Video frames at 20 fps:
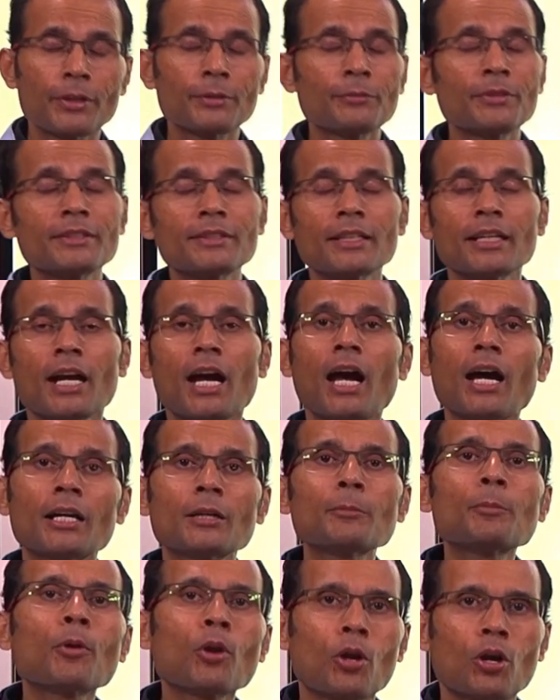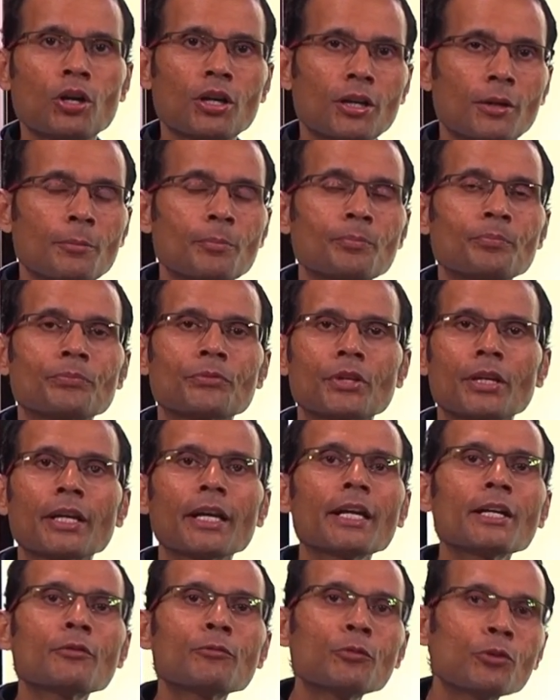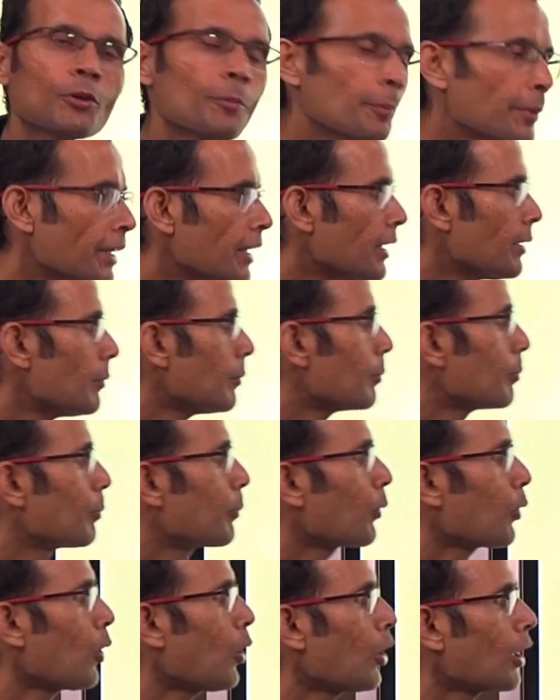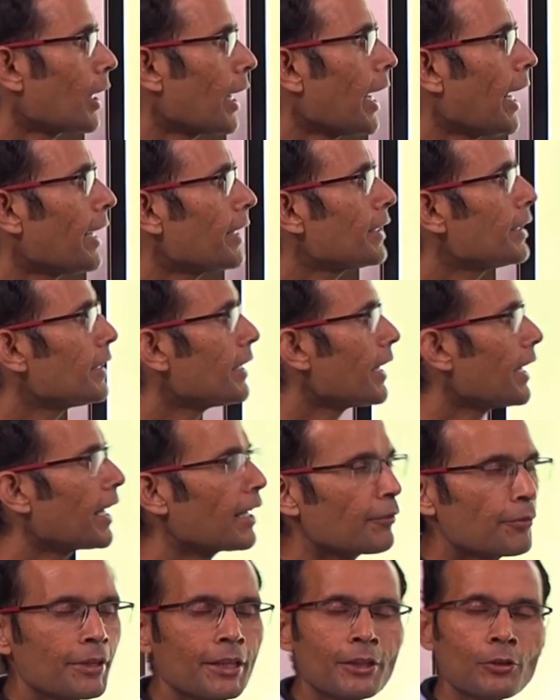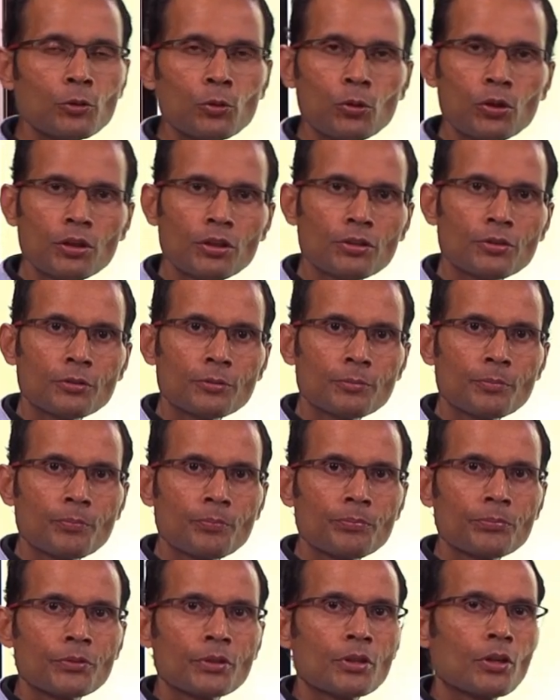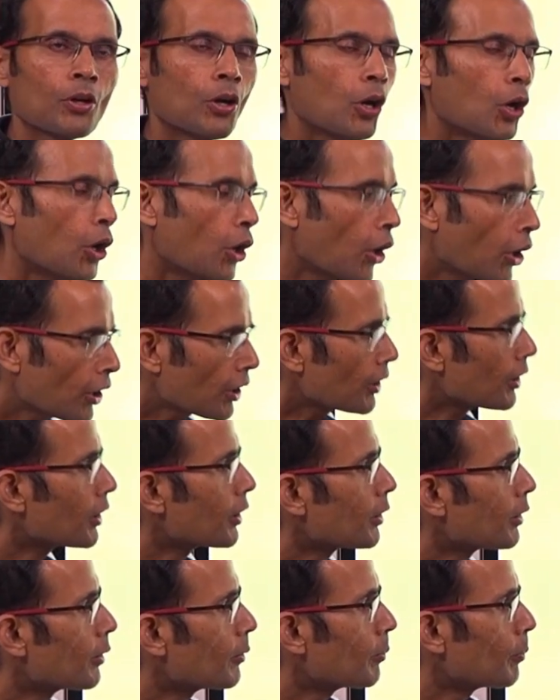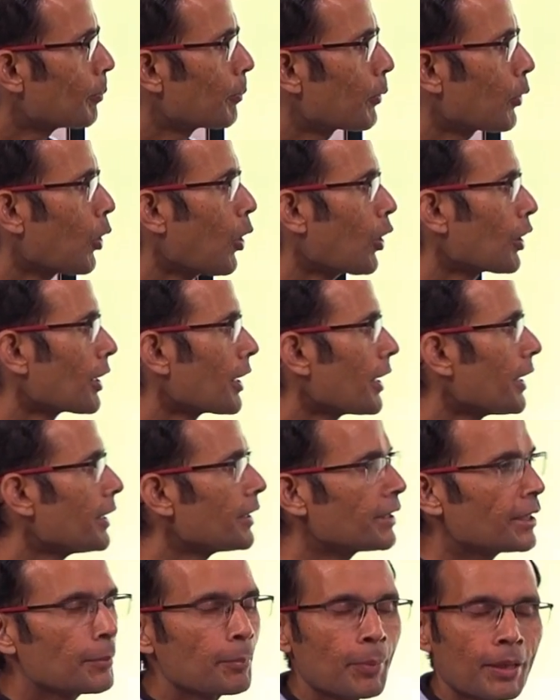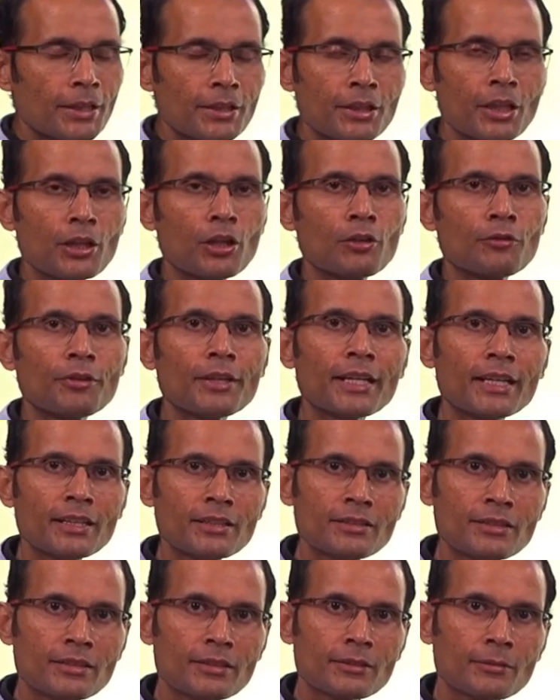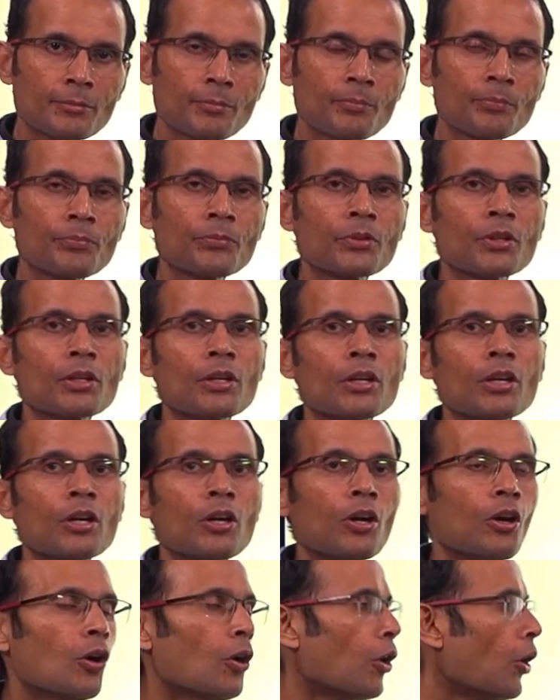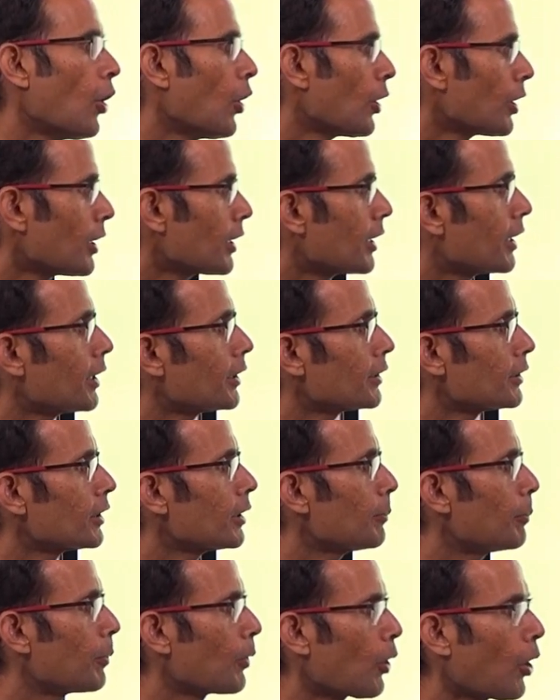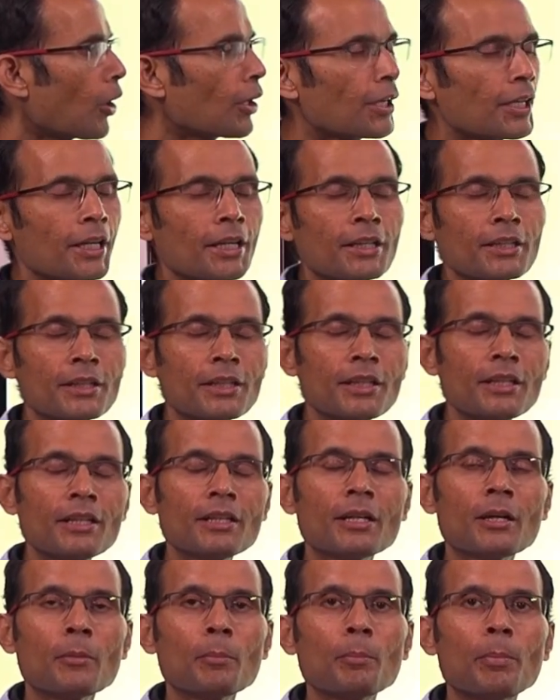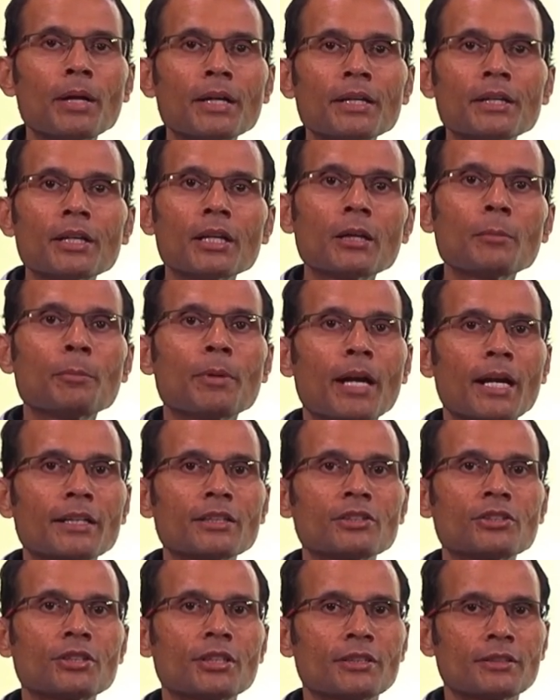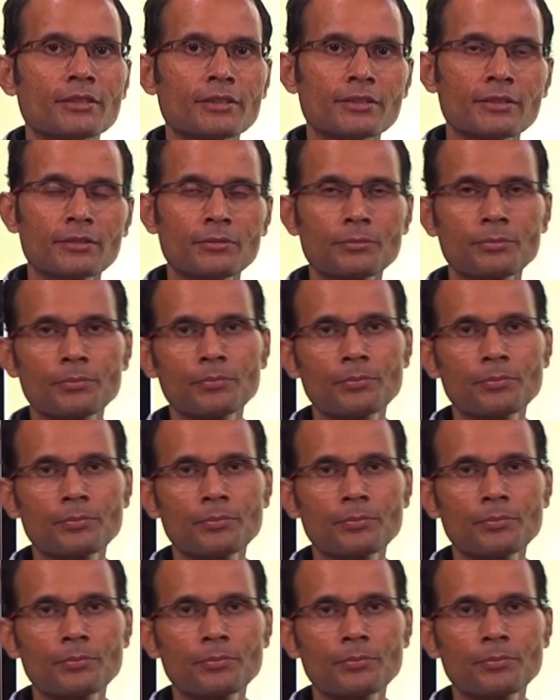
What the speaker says: when we say heart block, it would mean block at the AV node, or block in the bundle of his, or the block in the bundle branches.